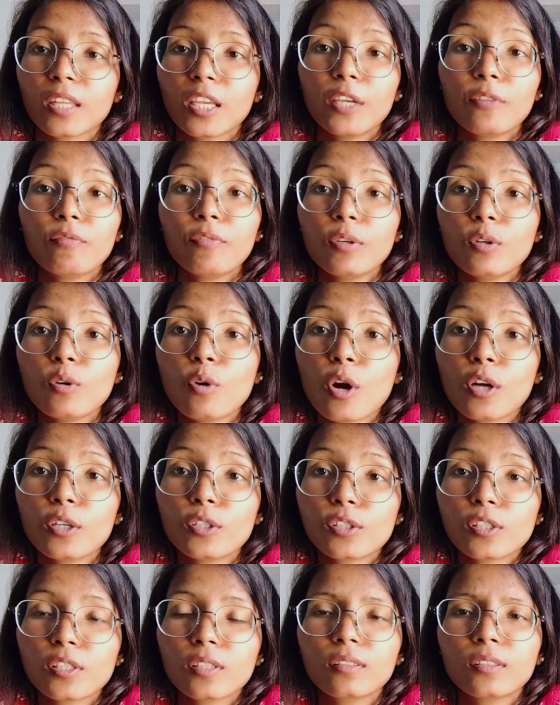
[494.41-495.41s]
If you
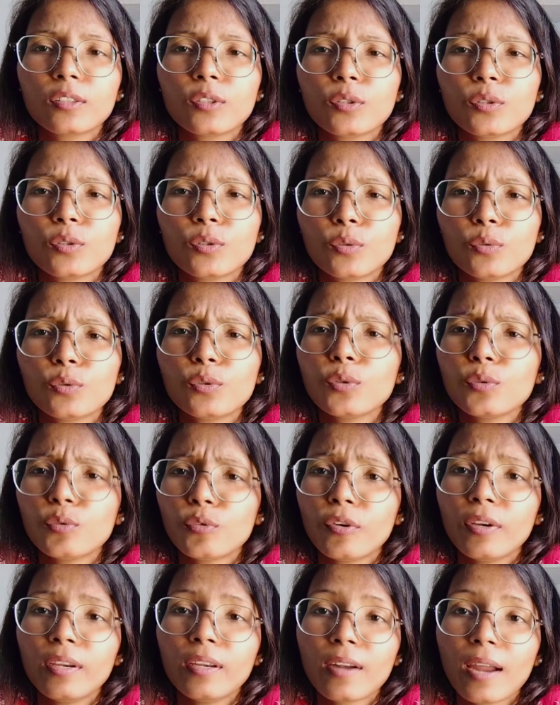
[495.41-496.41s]
got 2 to
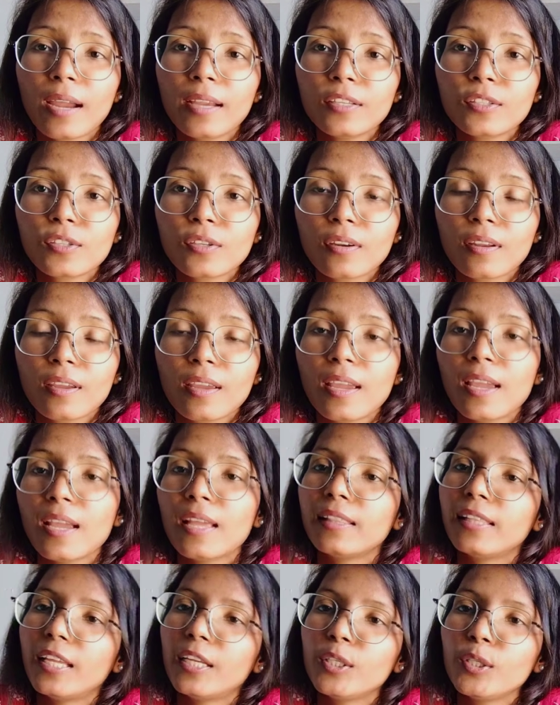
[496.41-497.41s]
3 right,
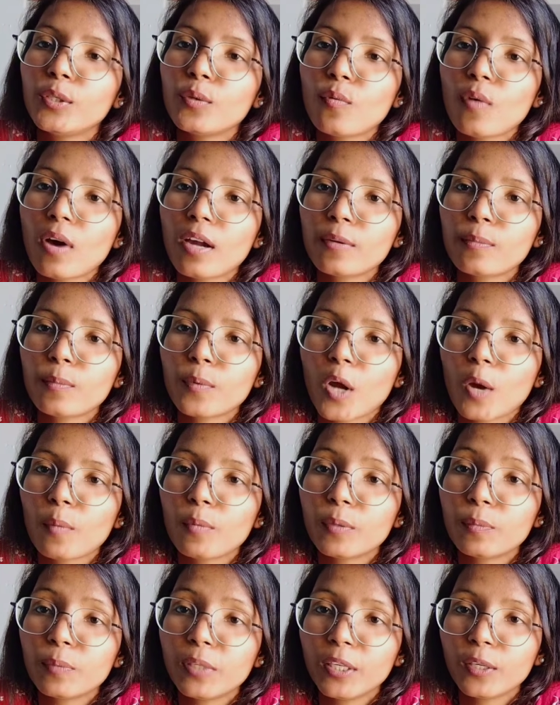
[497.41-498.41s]
then you are
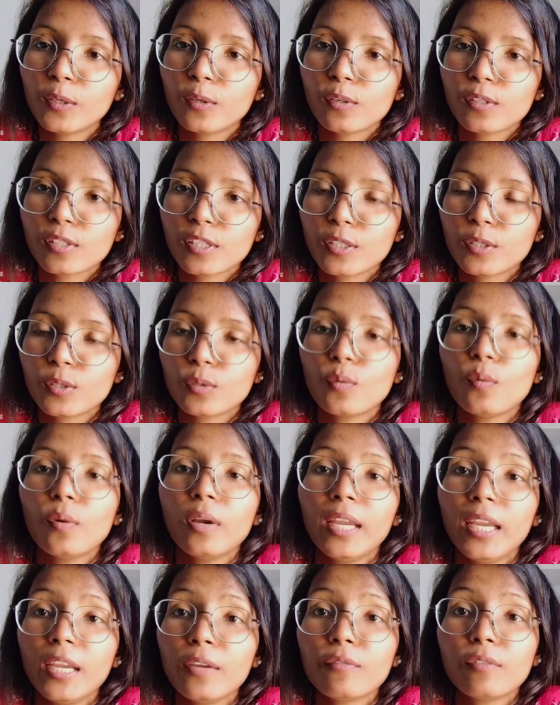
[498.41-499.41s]
probably closer to
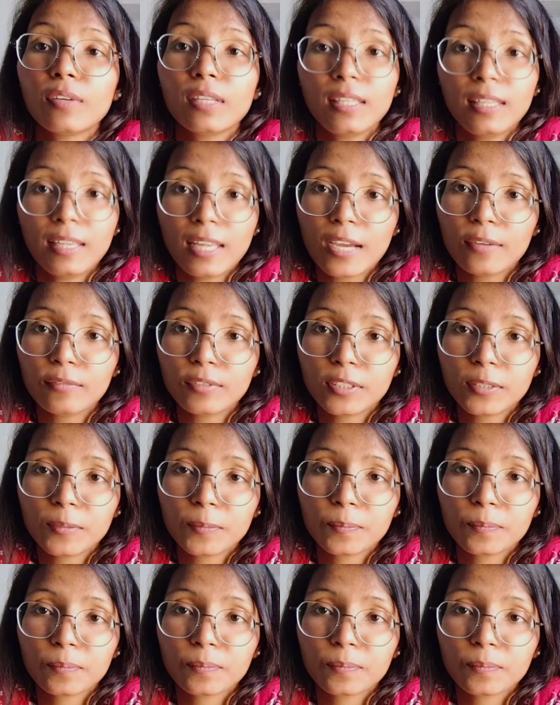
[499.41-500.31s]
A1 level,